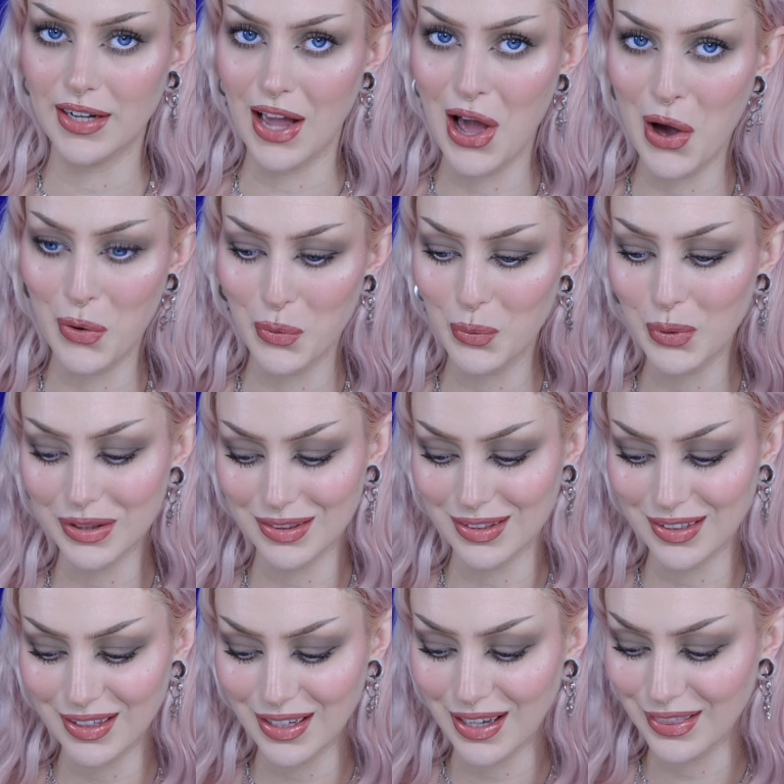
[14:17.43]
now with
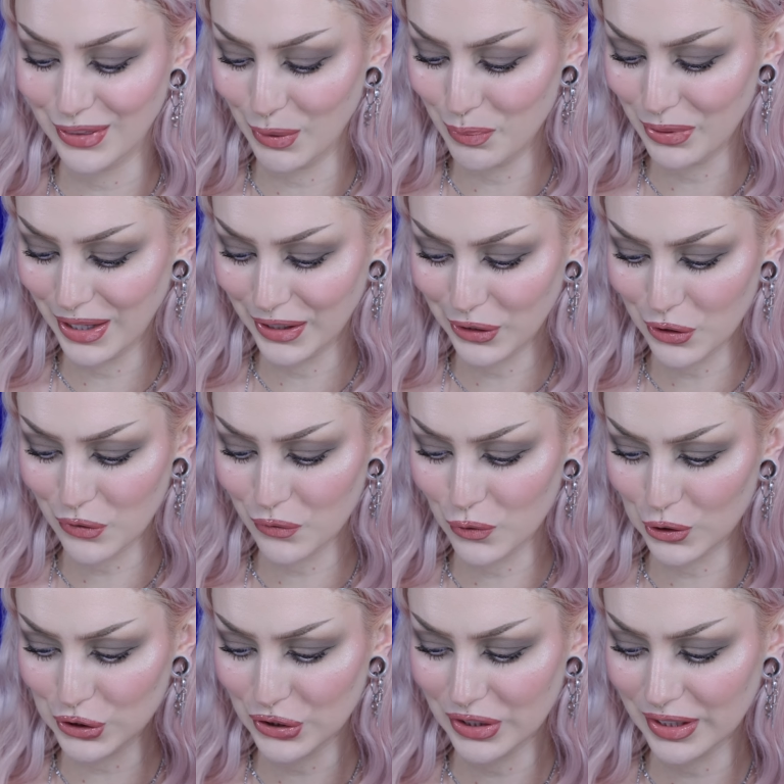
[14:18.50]
the lip liner
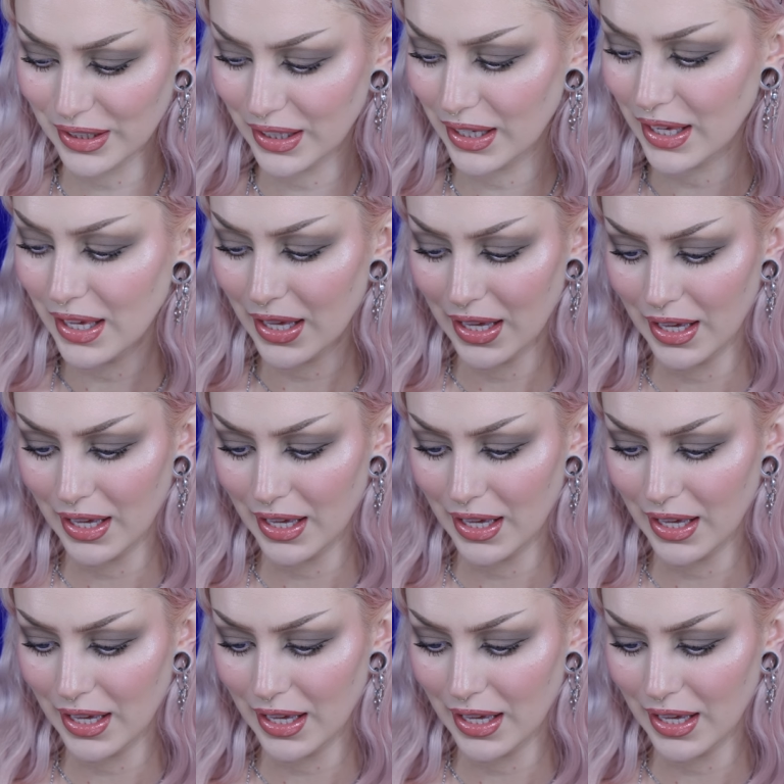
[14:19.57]
unfortunately